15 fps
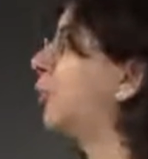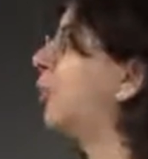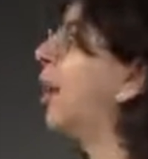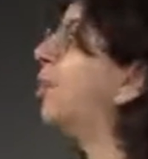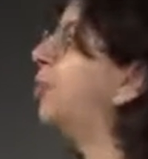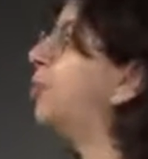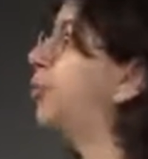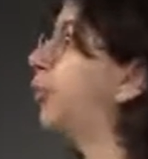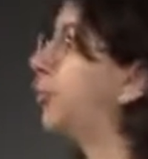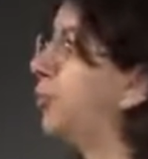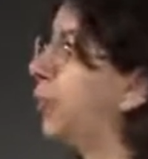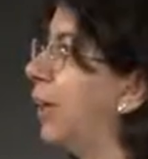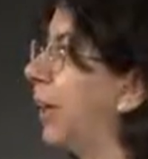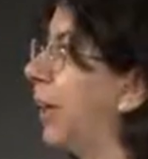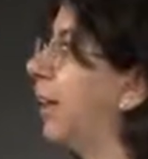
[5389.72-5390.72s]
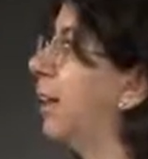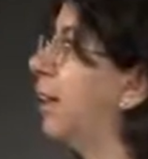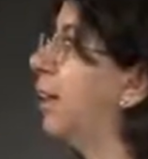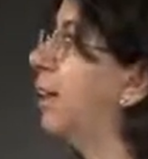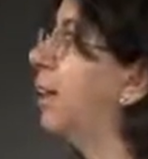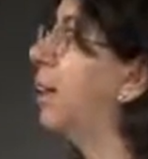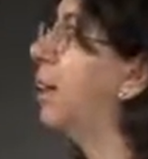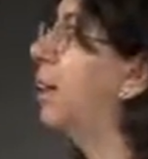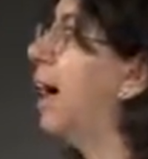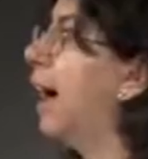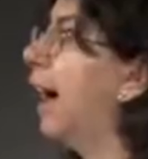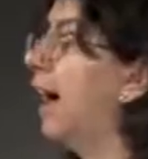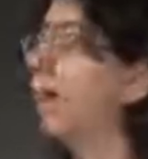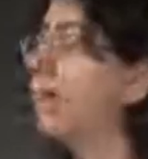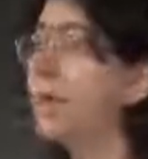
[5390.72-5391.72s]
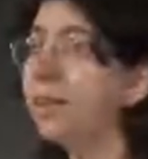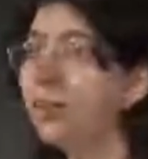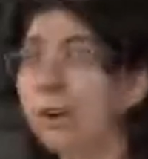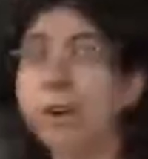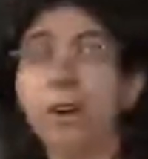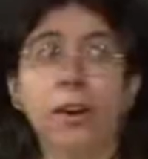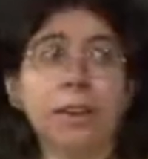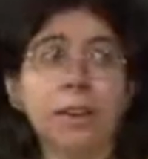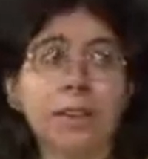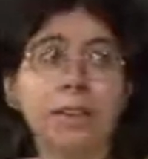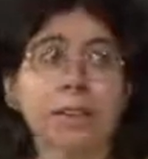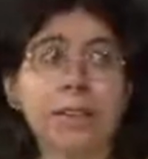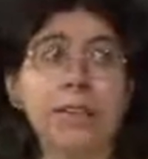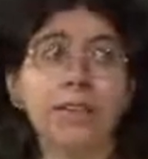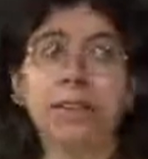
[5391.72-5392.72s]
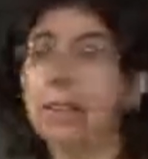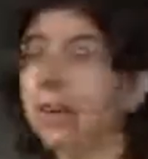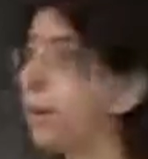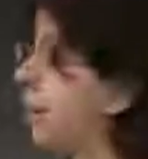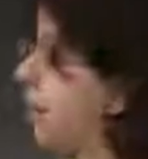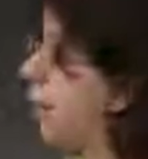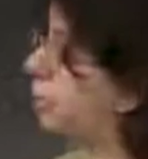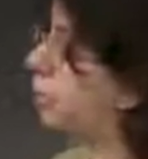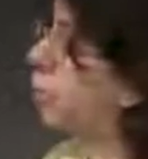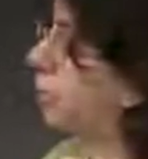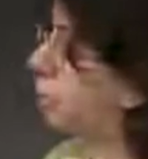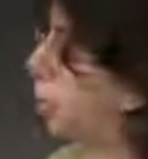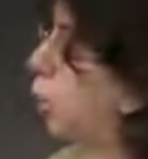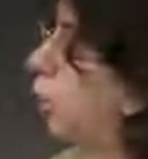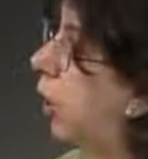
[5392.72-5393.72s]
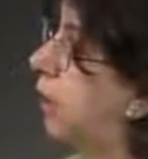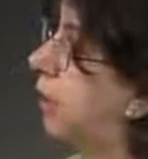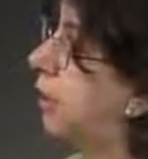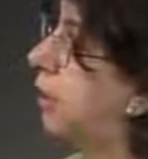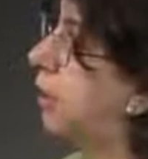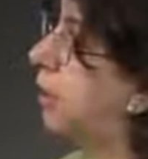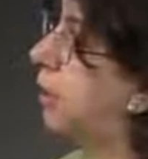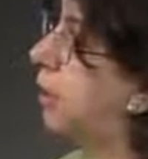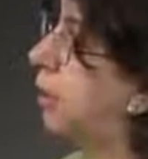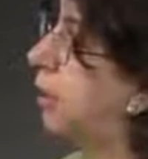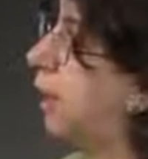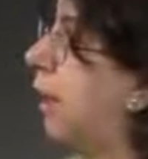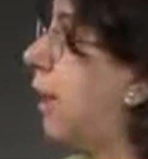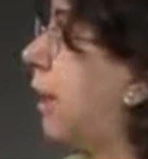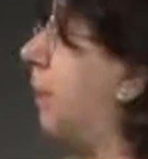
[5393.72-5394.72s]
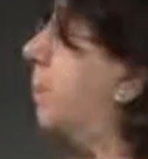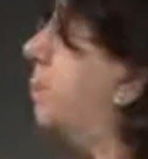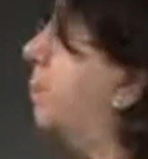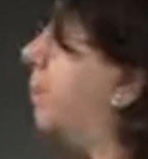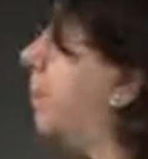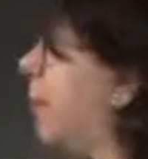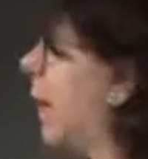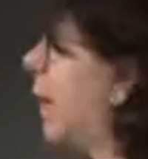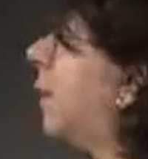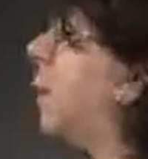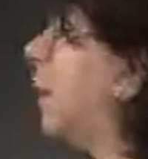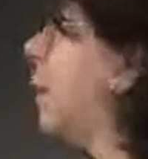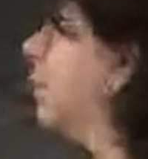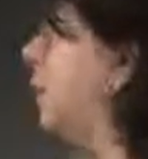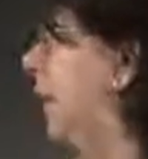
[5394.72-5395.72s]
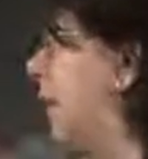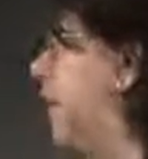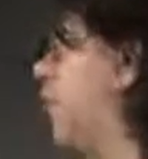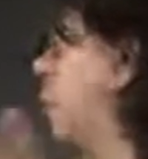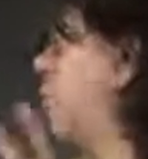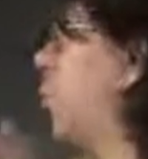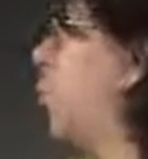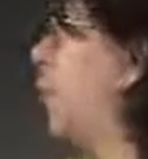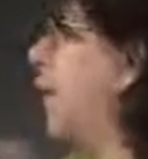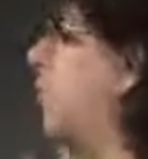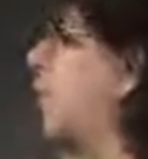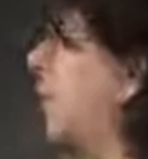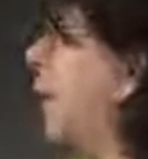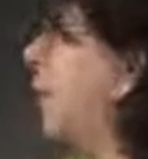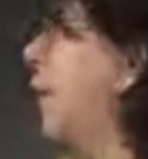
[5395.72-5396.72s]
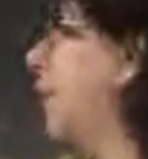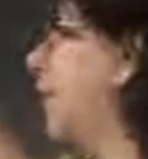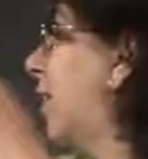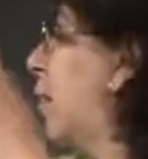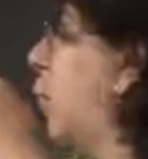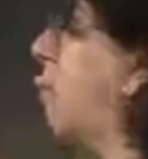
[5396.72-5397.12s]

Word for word: quite overfitting, uh, that regularization can help you avoid um, you know, because your weights shrink and then your